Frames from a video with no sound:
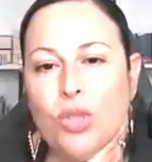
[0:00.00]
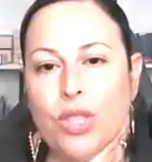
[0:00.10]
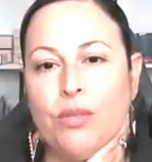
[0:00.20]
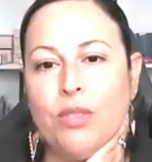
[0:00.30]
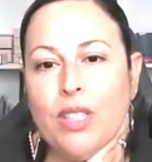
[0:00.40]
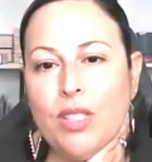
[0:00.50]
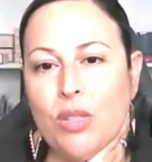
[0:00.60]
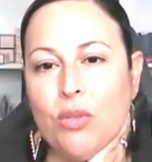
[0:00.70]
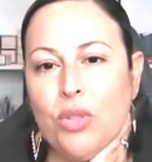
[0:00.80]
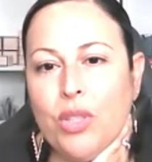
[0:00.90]
true. That's
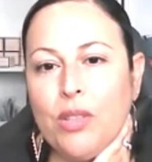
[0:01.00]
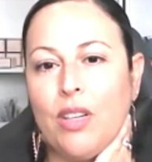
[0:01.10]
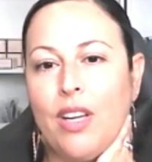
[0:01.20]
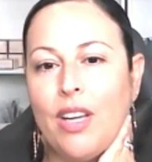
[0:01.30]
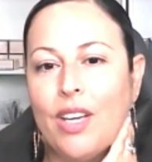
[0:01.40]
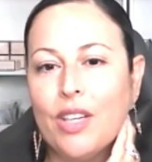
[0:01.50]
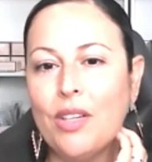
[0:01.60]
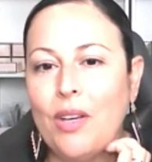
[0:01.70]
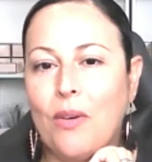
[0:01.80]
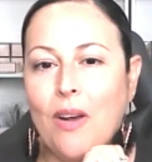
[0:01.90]
so true. You
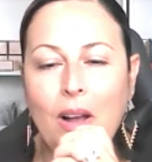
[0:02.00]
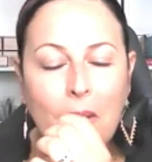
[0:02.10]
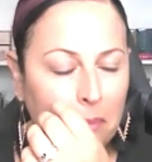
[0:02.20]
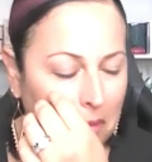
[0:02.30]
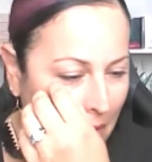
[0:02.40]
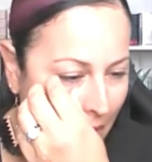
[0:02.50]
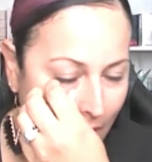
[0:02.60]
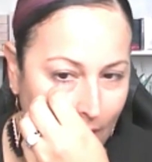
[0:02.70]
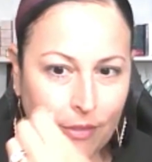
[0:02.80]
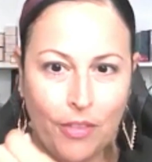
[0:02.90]
know, um,
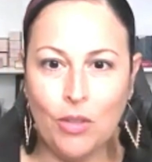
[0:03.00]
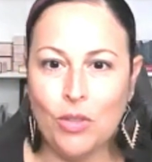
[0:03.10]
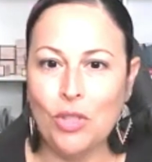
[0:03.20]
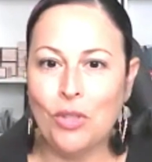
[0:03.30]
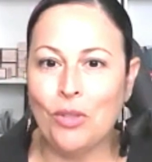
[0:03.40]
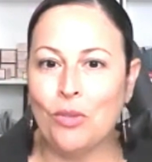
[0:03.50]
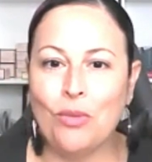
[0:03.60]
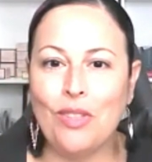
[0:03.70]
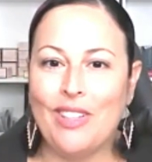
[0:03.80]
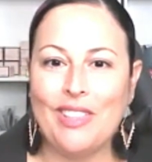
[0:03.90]
I've used
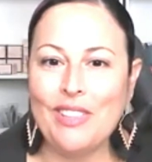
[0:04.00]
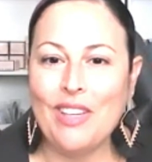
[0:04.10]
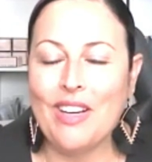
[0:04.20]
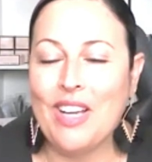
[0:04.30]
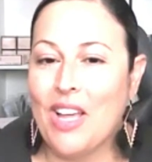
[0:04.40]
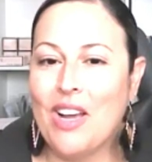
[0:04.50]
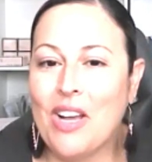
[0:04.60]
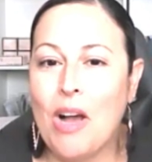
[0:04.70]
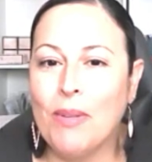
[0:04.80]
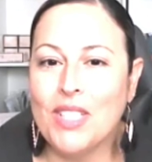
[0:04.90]
you a, a
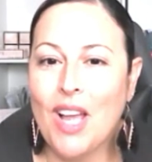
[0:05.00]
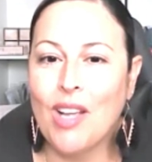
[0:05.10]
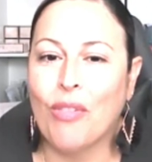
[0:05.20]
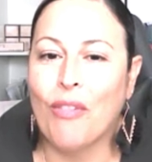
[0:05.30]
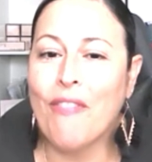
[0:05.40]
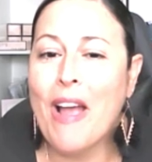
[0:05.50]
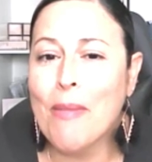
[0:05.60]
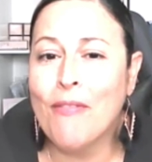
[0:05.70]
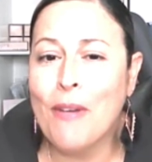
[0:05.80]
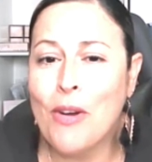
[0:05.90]
couple of times for
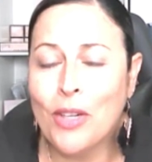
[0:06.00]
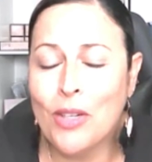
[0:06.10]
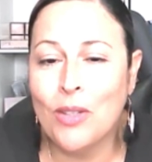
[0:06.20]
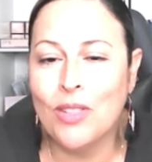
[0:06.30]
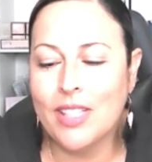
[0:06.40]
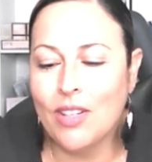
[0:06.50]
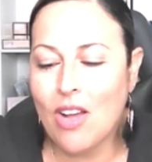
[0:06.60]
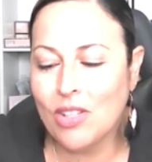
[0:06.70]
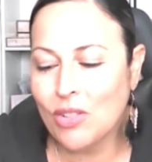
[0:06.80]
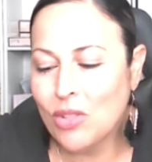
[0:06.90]
family photos, and
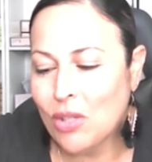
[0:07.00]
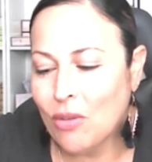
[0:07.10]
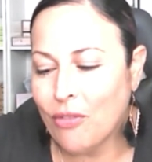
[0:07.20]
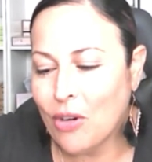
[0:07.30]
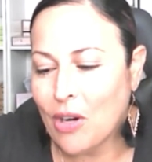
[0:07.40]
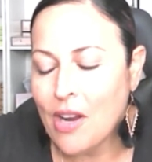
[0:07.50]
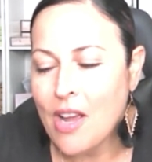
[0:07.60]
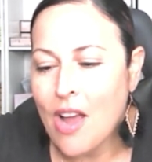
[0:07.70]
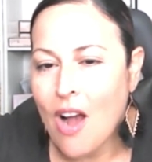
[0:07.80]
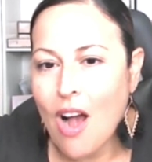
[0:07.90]
also too for
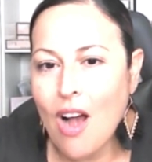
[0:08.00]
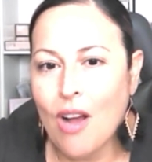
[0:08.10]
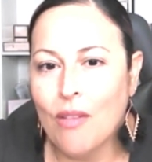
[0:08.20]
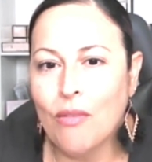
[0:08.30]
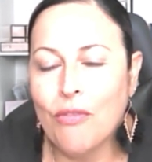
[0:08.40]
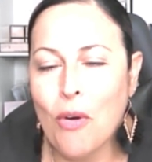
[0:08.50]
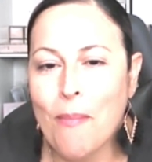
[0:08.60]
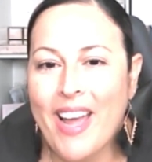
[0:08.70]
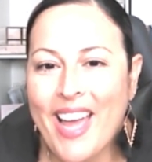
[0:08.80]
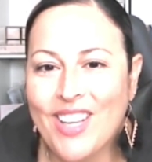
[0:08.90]
um, for
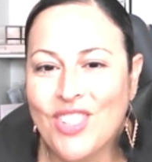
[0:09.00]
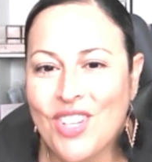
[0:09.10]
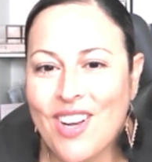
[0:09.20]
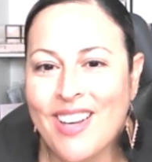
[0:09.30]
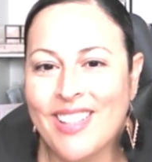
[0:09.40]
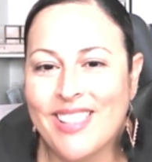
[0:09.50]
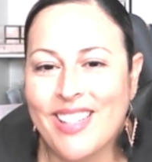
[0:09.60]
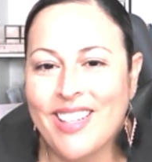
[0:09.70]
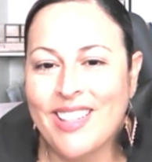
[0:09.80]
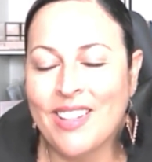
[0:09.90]
my headshots
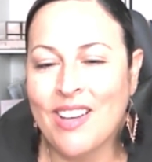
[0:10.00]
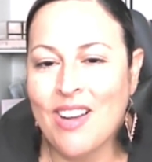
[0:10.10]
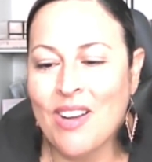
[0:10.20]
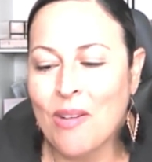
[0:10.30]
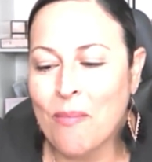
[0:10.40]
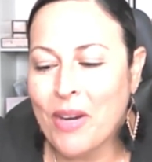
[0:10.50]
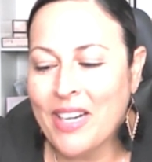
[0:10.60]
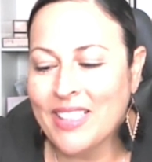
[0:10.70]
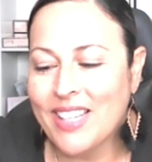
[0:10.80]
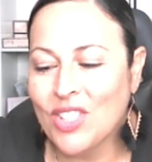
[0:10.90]
and um,
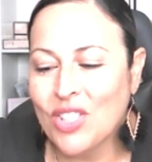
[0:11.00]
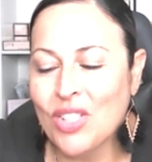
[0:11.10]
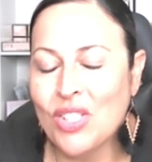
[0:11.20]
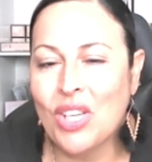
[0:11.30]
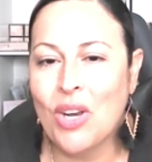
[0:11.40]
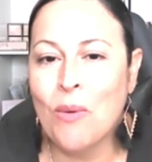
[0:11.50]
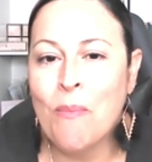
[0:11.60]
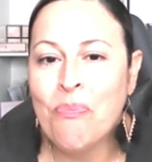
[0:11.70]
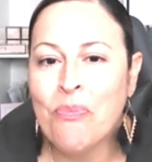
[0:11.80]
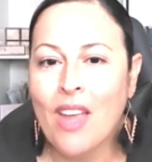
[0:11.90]
branding sessions. So
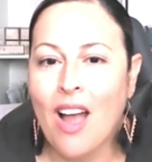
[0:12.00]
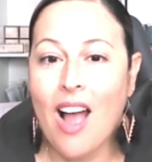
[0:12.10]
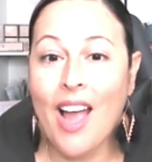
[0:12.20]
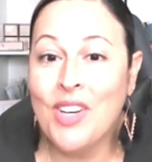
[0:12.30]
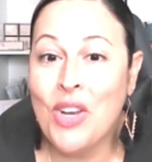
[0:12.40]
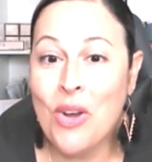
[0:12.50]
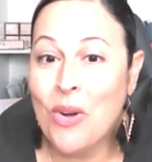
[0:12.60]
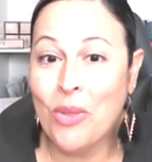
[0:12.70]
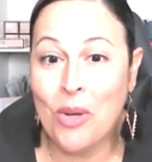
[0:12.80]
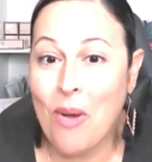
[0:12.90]
I
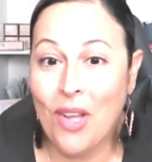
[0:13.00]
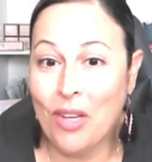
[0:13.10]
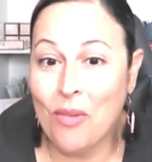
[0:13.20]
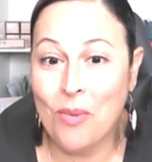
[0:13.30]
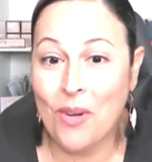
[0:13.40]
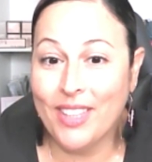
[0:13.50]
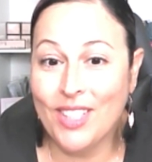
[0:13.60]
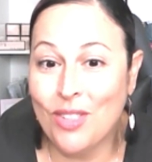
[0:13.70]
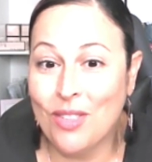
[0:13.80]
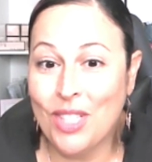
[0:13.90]
know the quality of work
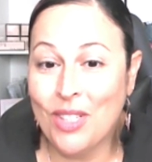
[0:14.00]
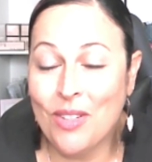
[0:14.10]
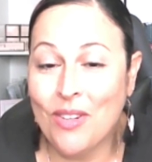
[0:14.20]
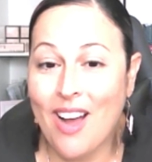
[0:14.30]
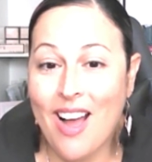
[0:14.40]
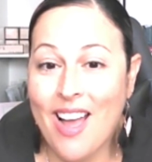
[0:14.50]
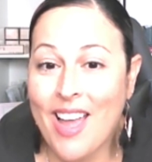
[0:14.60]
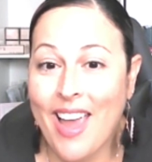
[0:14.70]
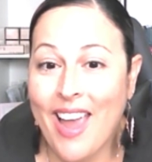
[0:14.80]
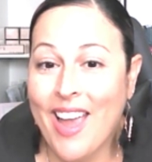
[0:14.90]
that you do.
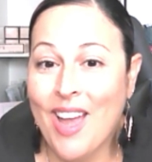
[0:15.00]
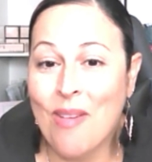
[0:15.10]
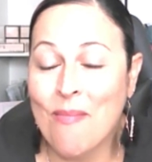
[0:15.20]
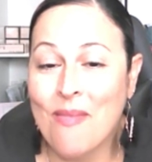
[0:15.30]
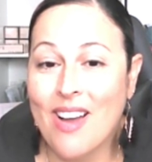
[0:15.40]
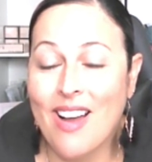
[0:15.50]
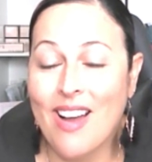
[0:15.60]
I am